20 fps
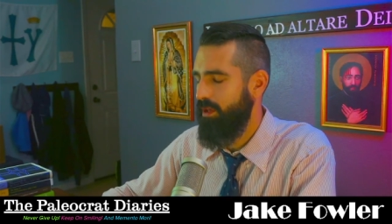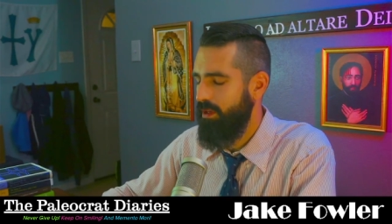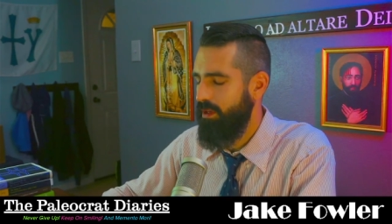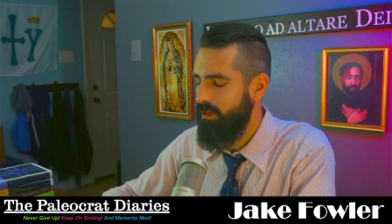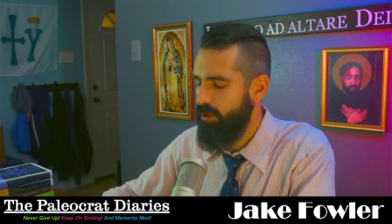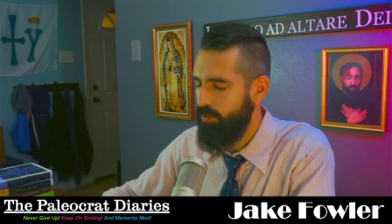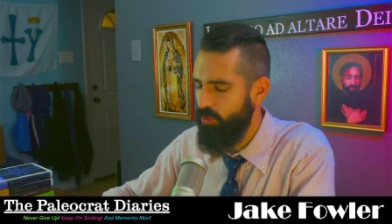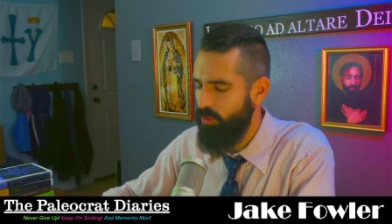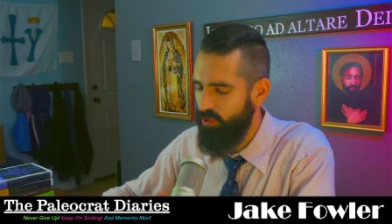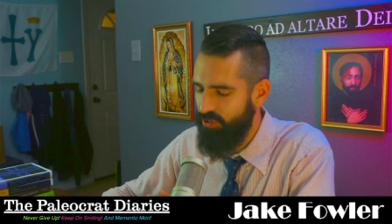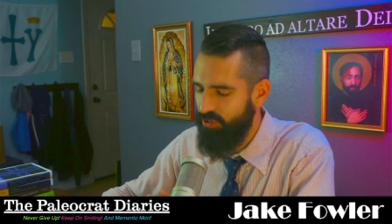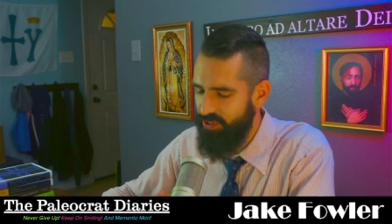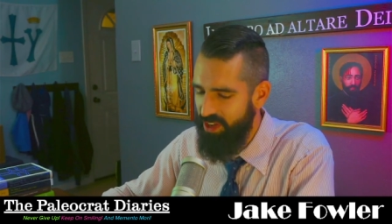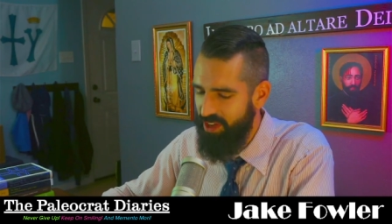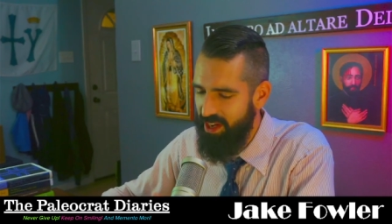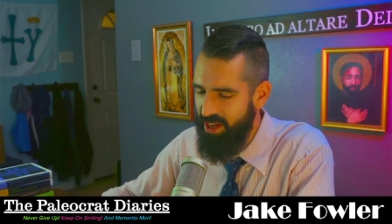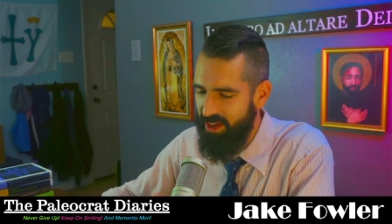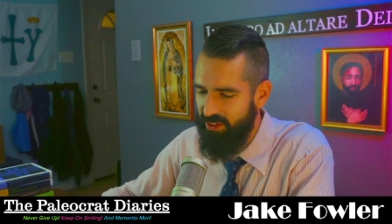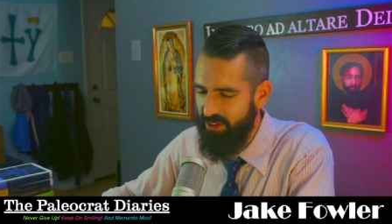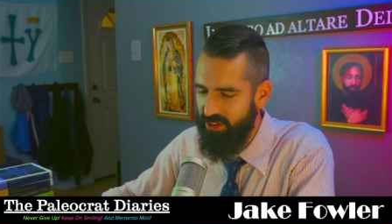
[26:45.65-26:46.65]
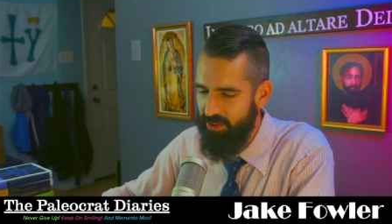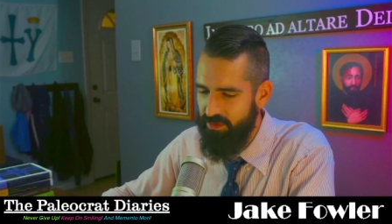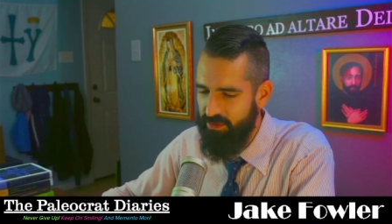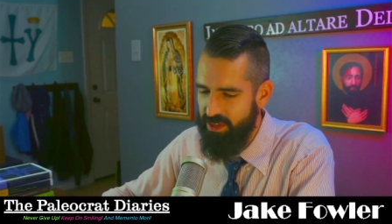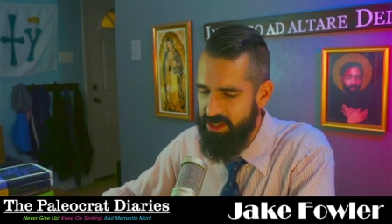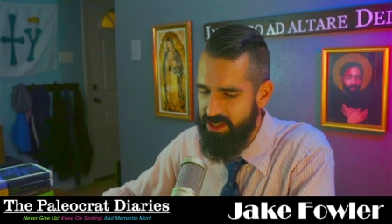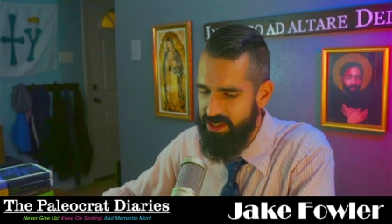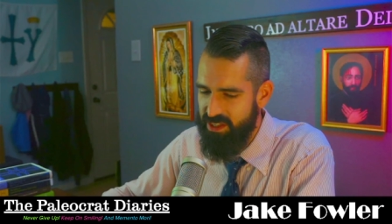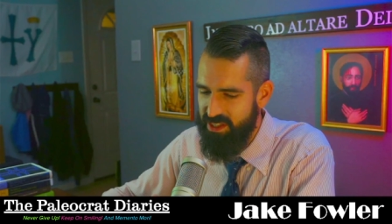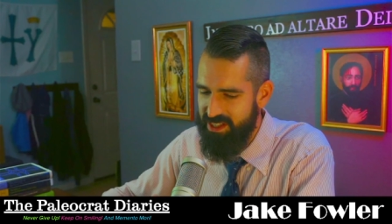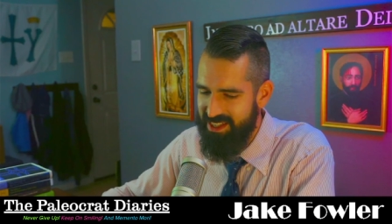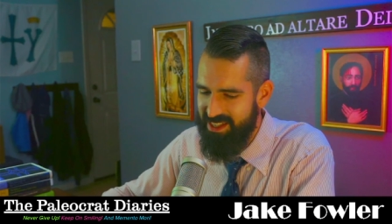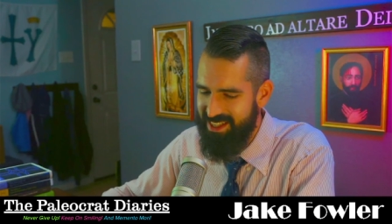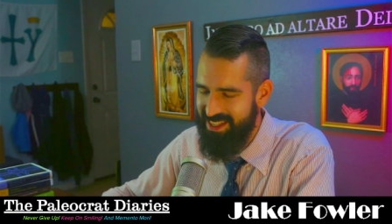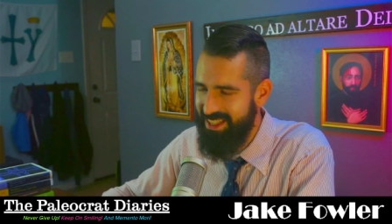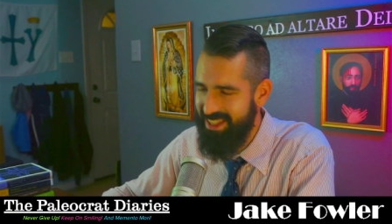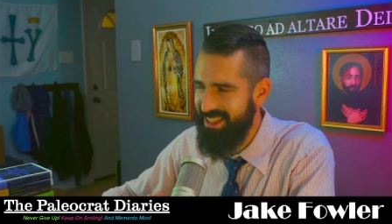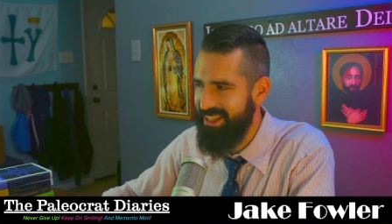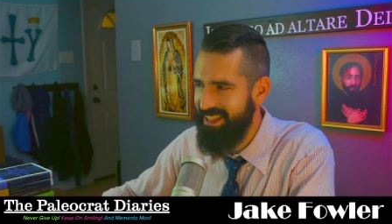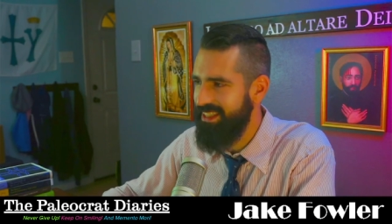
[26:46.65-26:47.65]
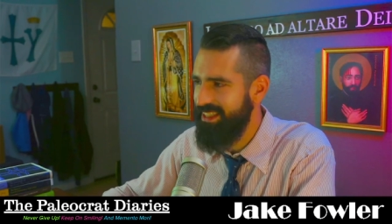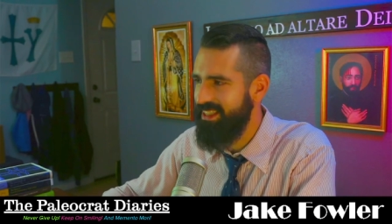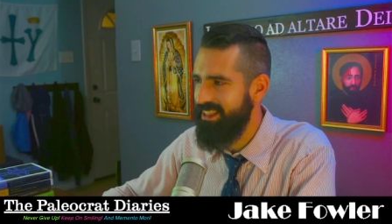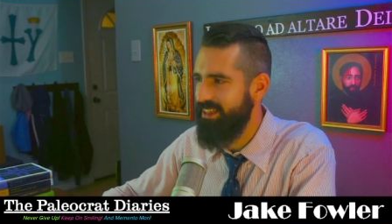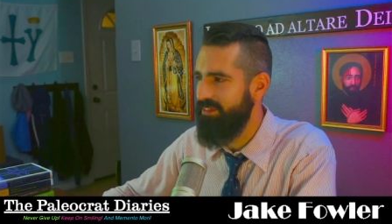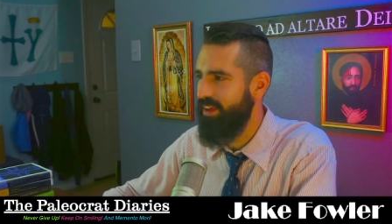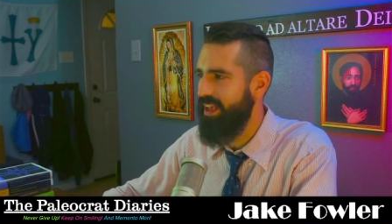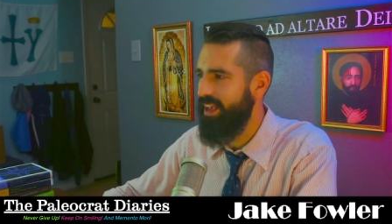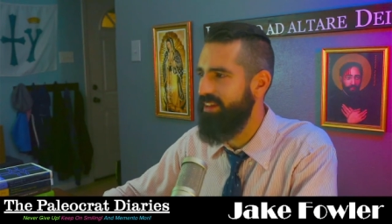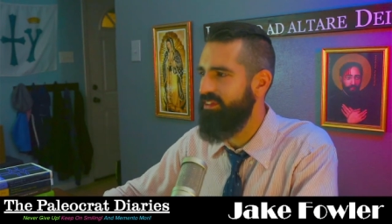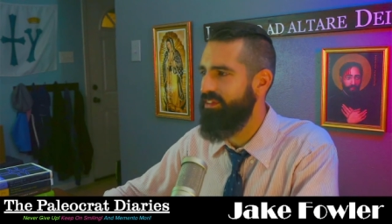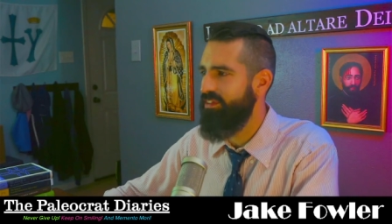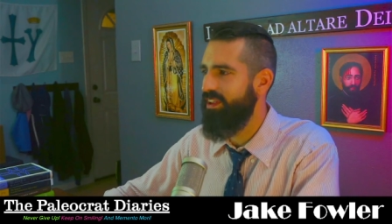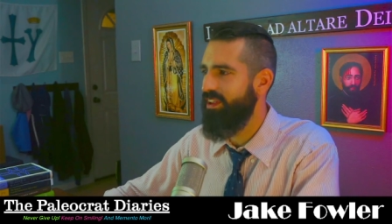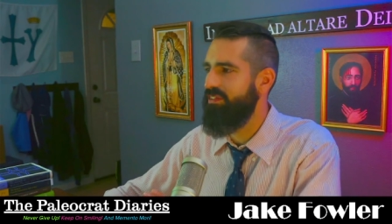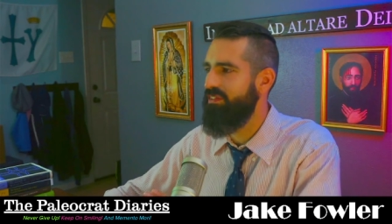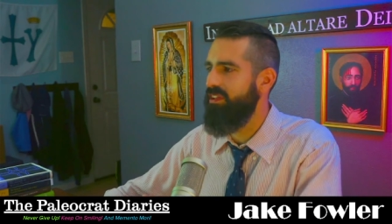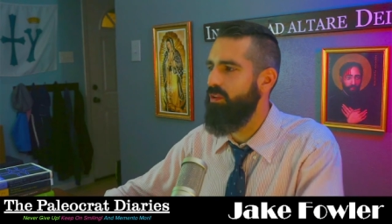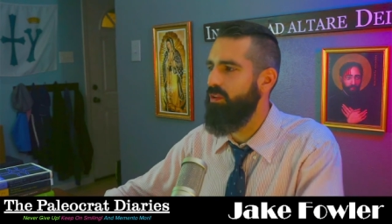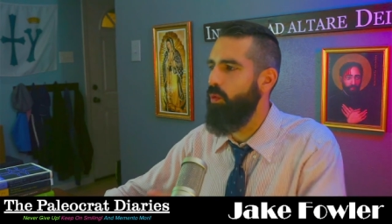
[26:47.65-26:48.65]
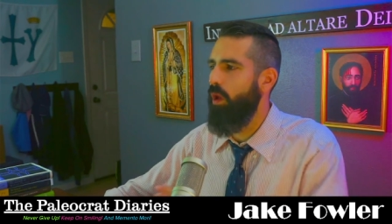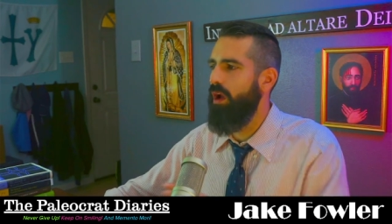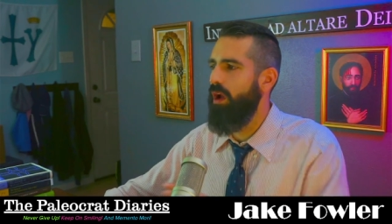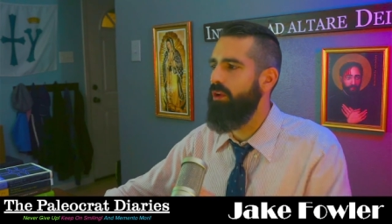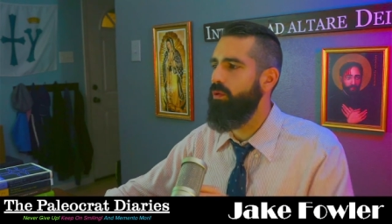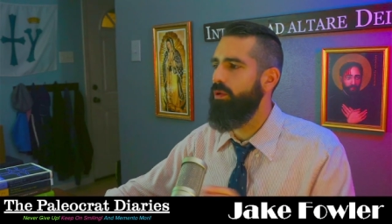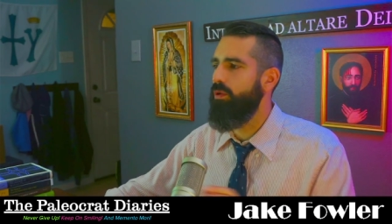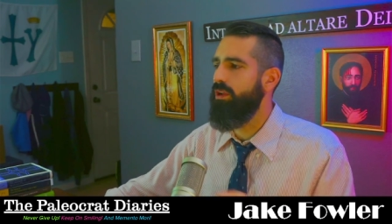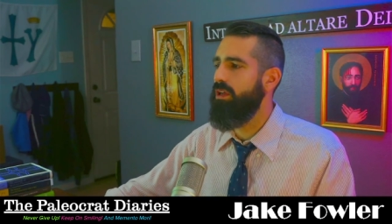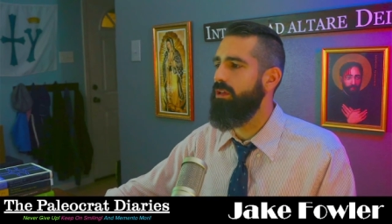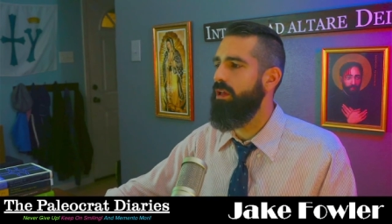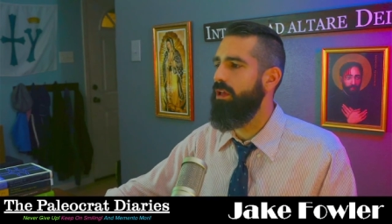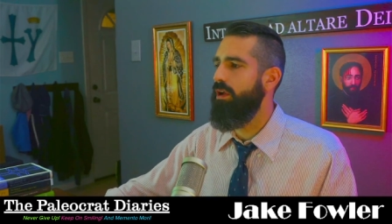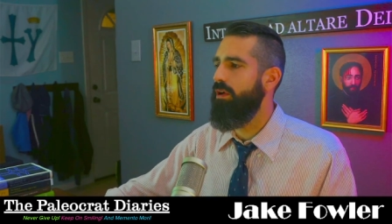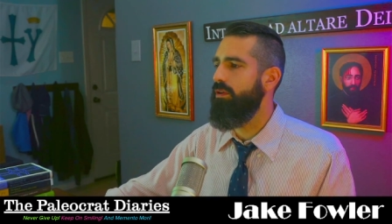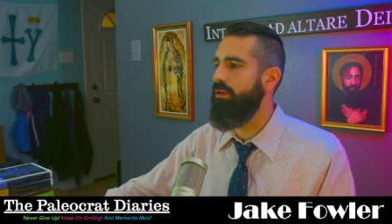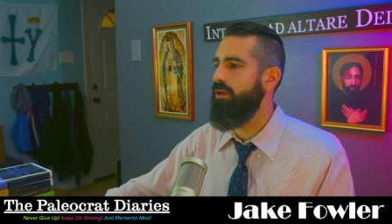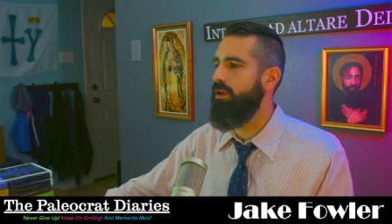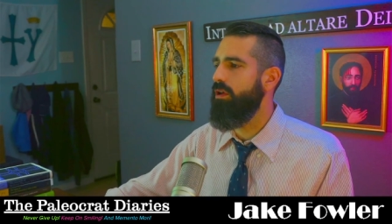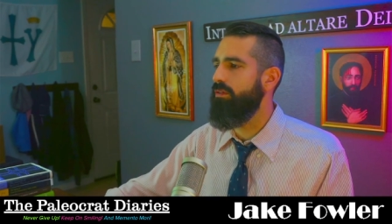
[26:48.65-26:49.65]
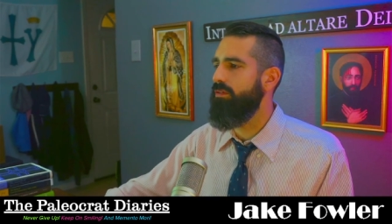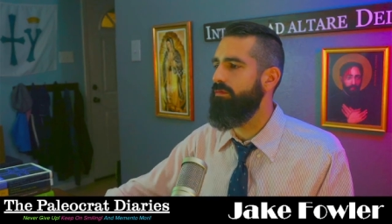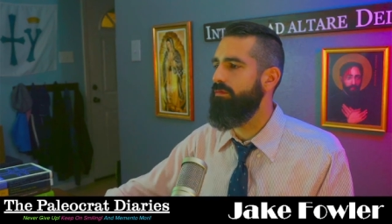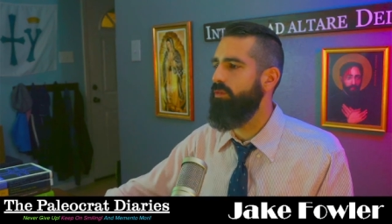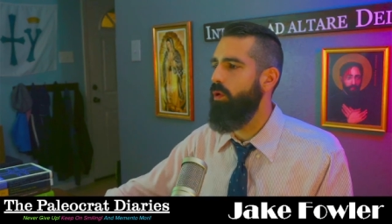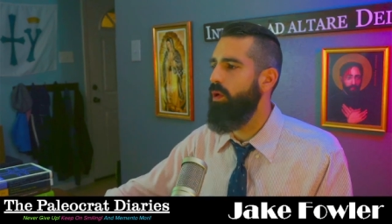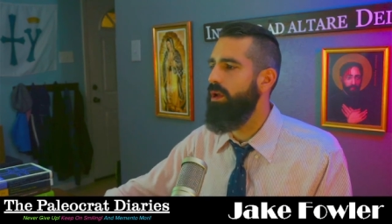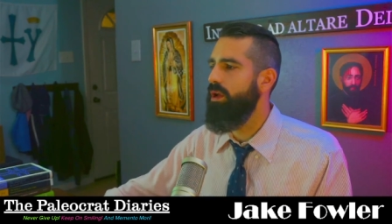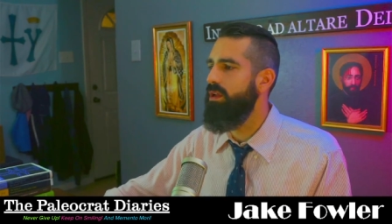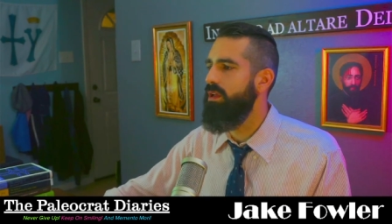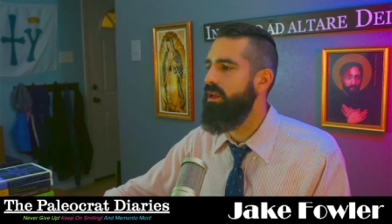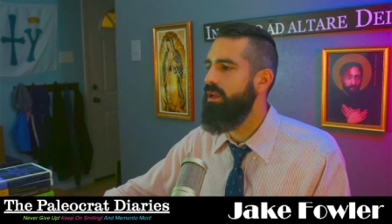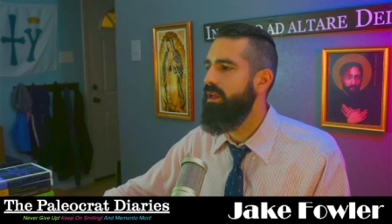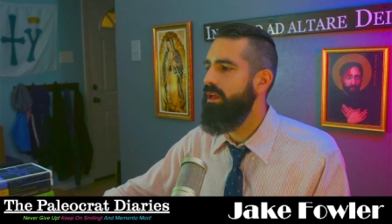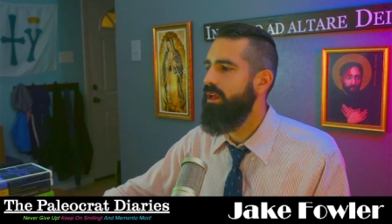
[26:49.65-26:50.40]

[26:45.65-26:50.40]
The proceedings of this synod of 861 were declared null and void.